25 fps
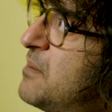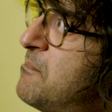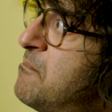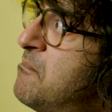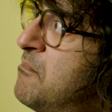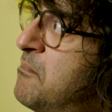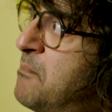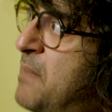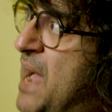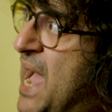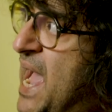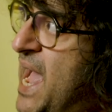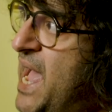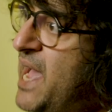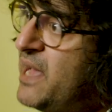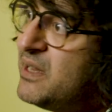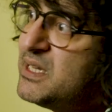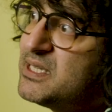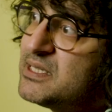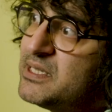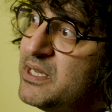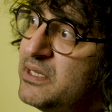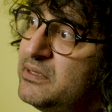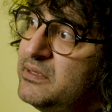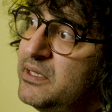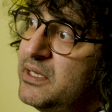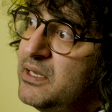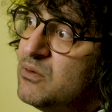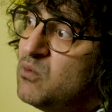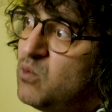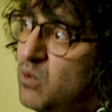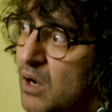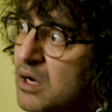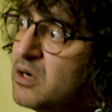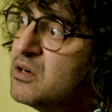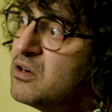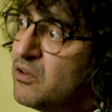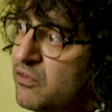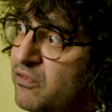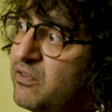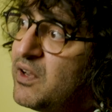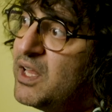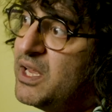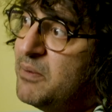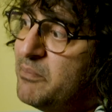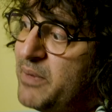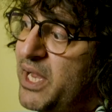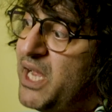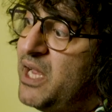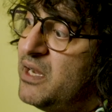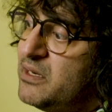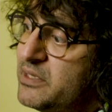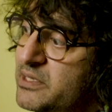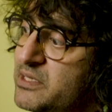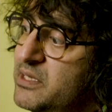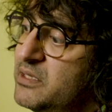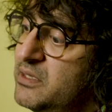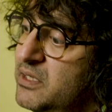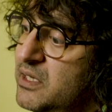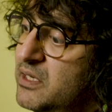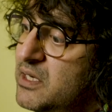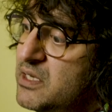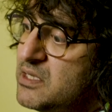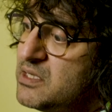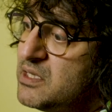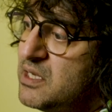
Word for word: a mad city, a wonderfully mad city, and I